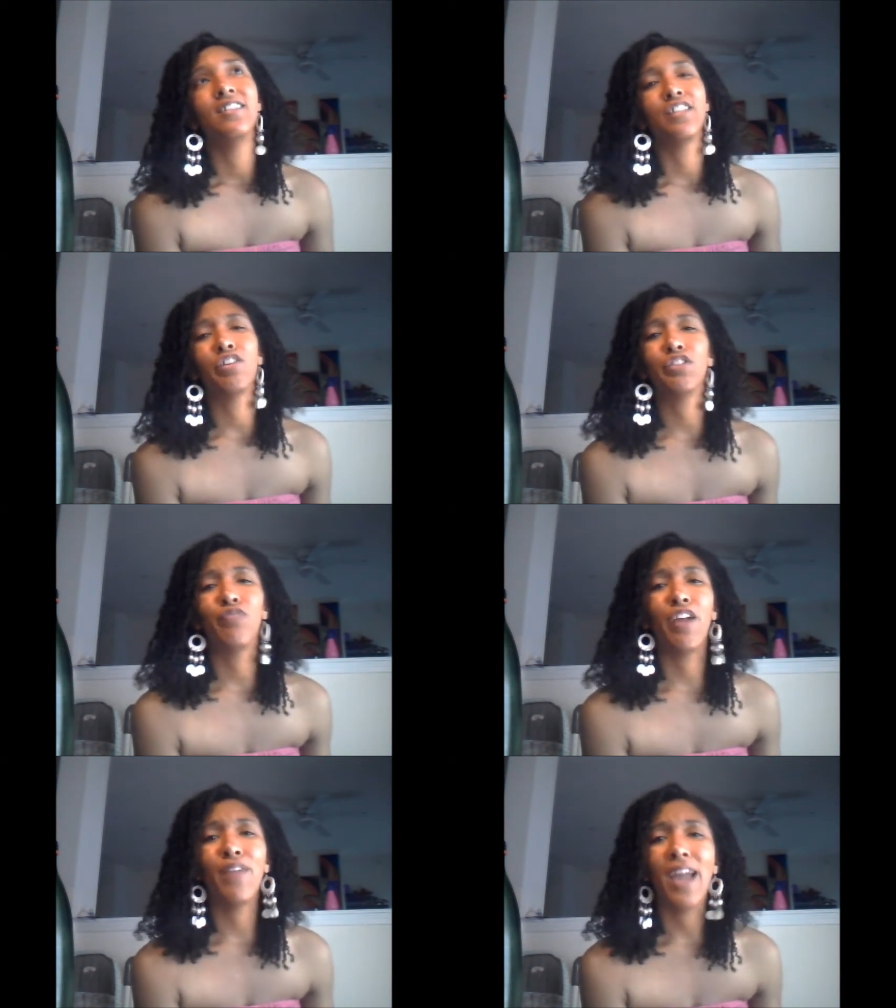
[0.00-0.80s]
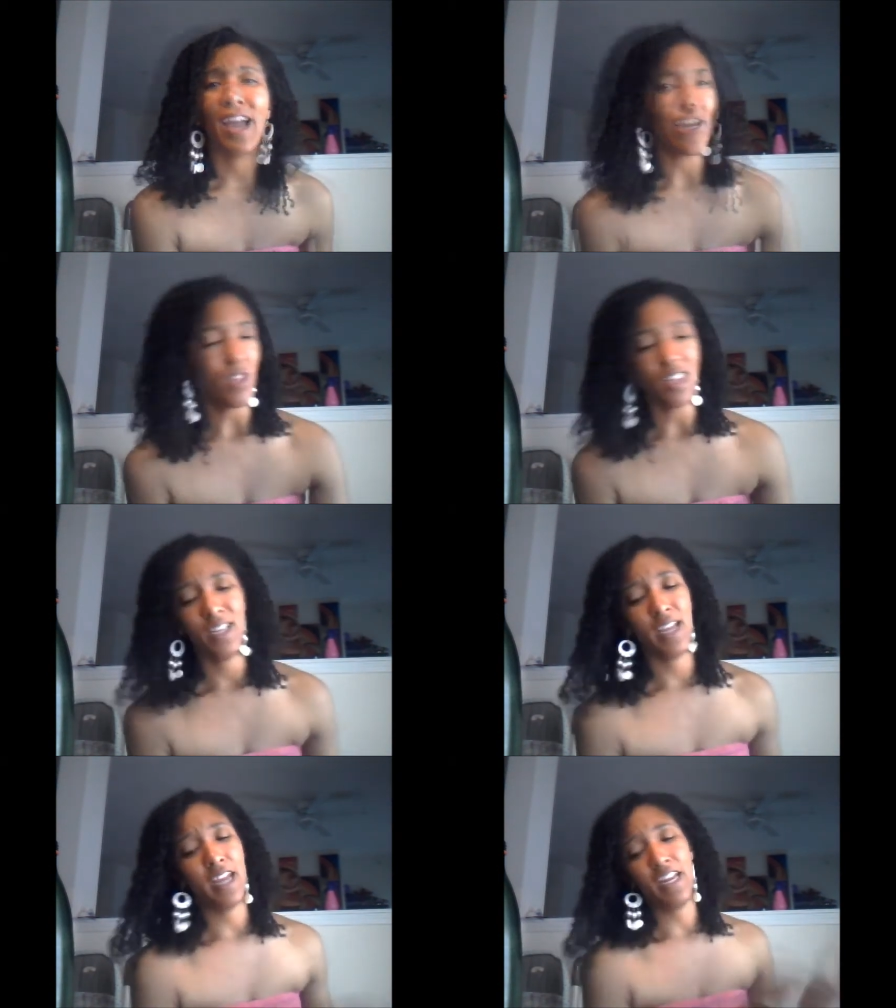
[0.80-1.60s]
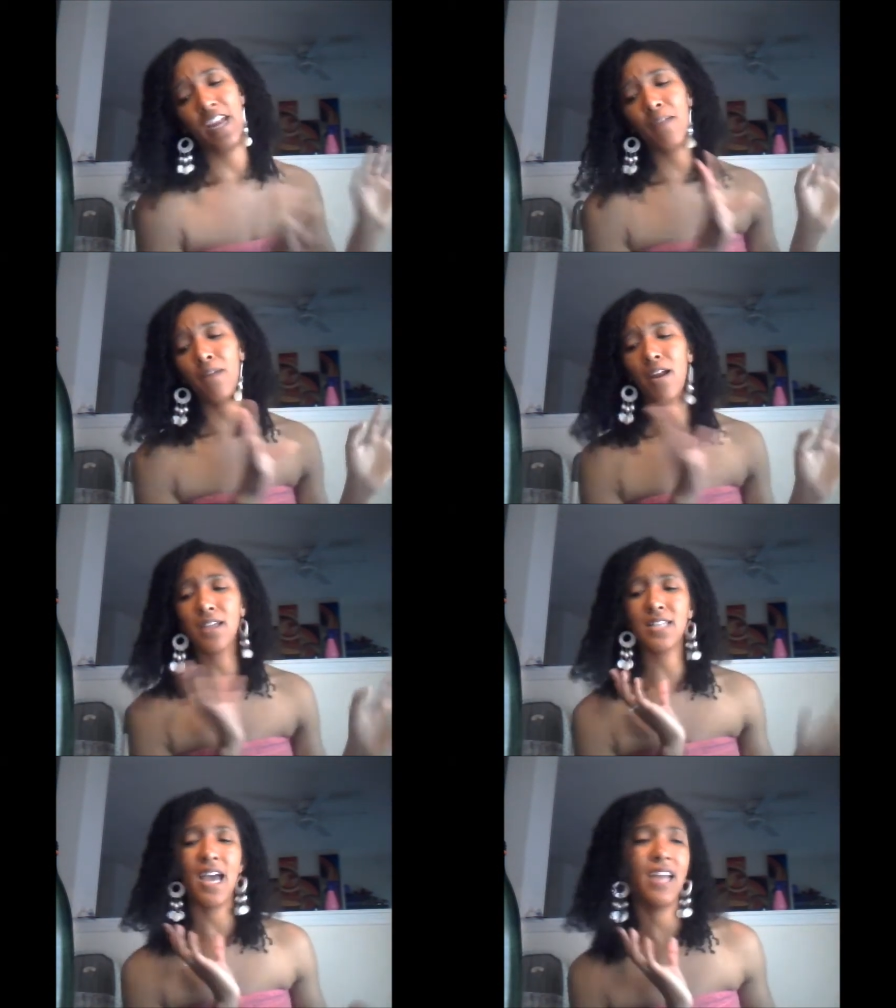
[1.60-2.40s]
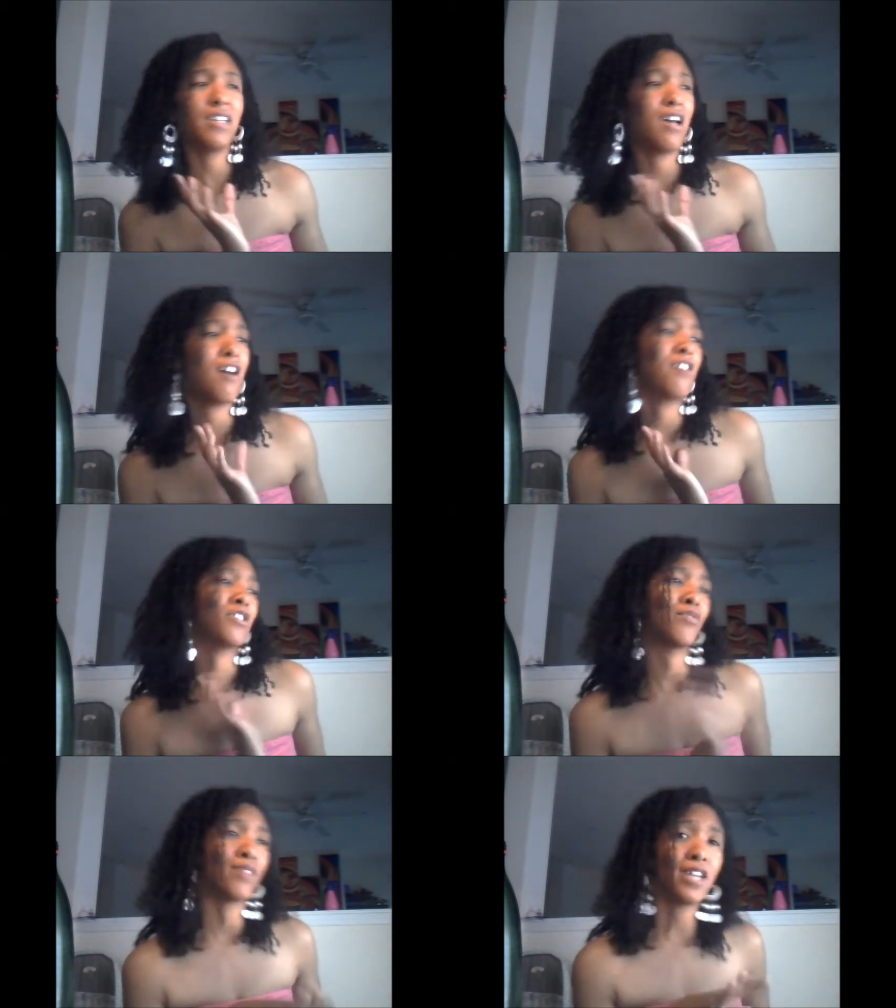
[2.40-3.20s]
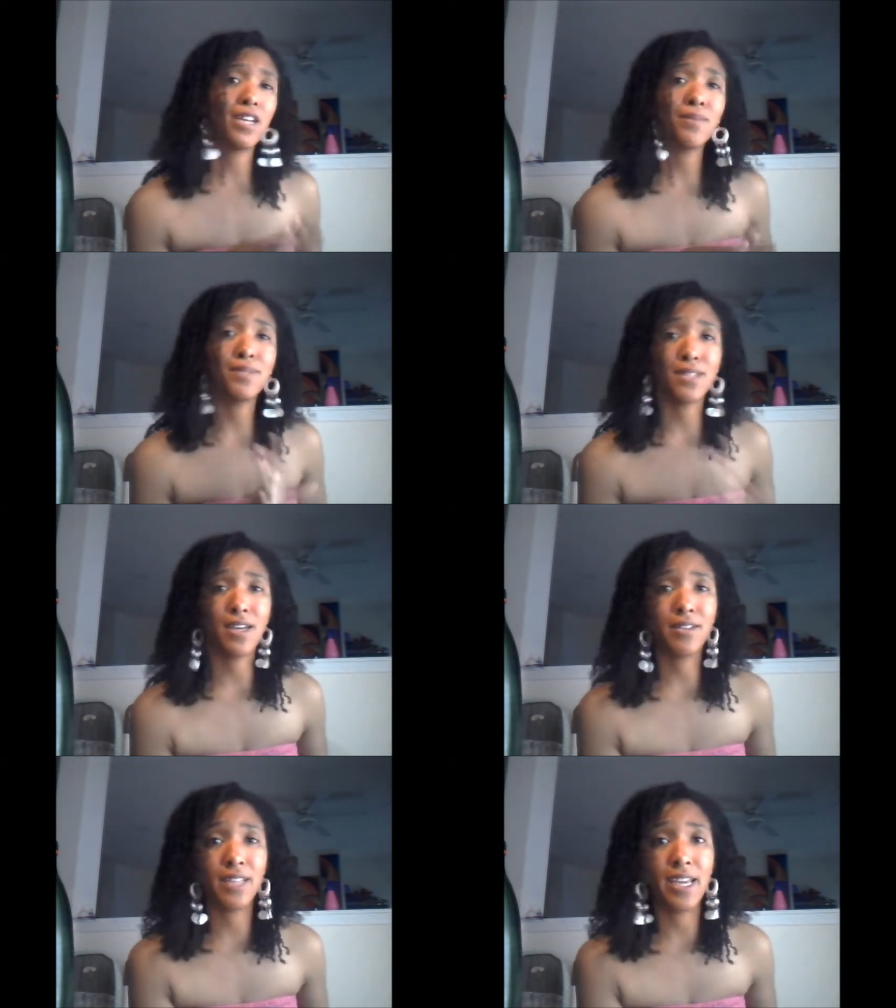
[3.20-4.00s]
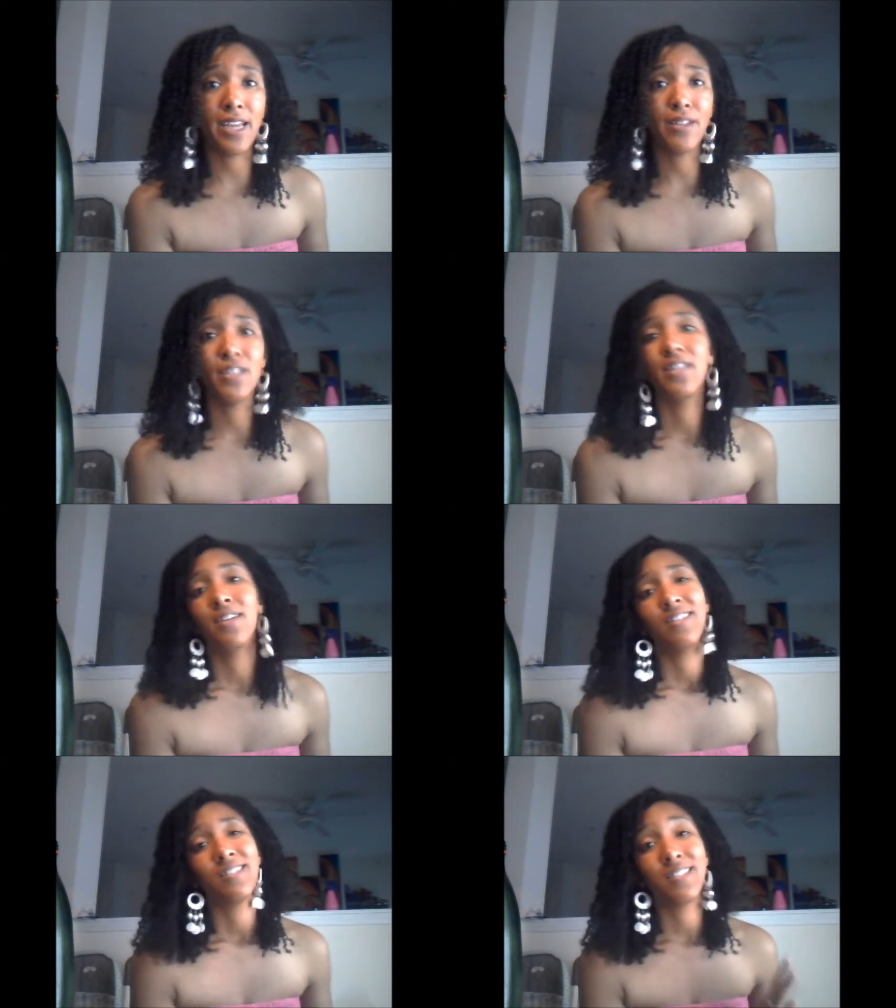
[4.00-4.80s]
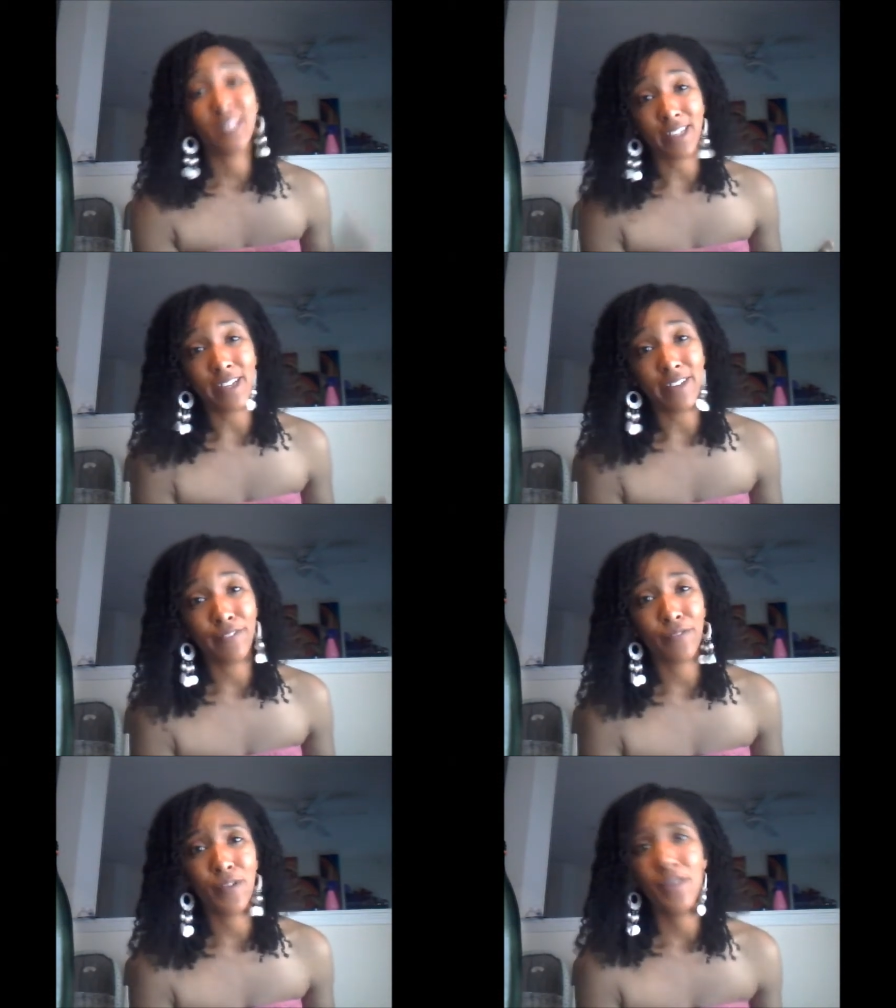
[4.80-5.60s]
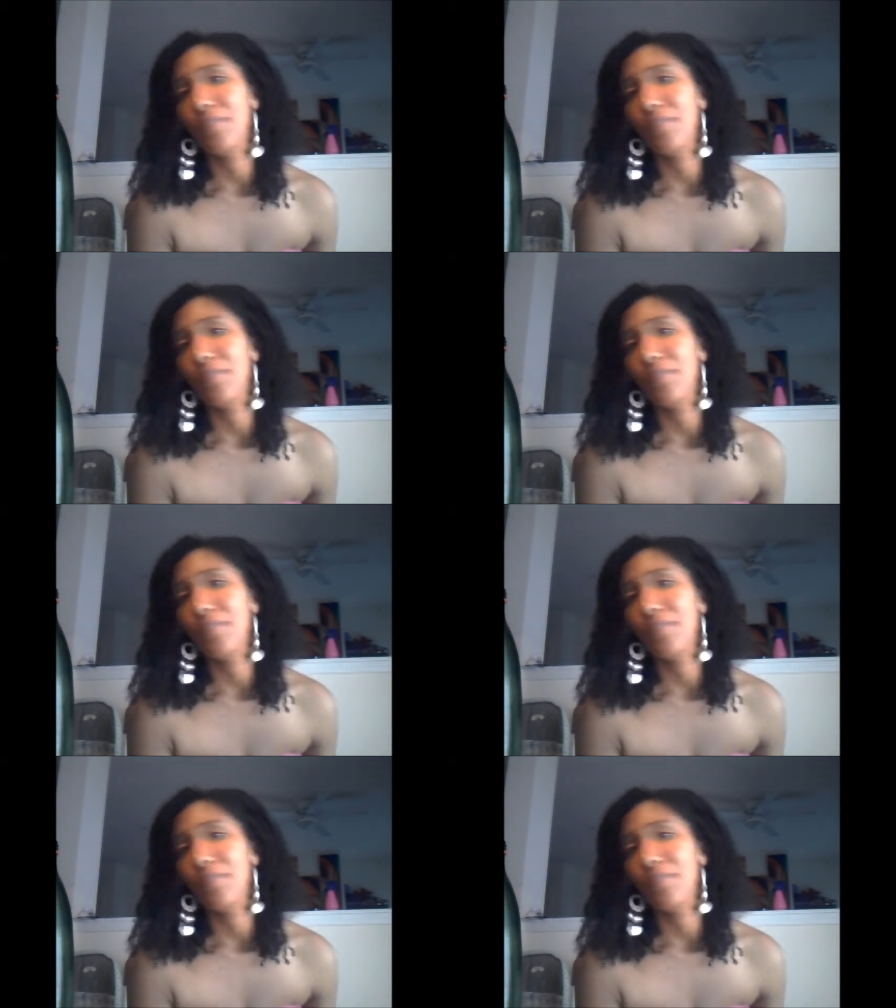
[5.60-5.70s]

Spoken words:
So it was very hot. They had hamburgers, hot dogs, ribs, and all that stuff.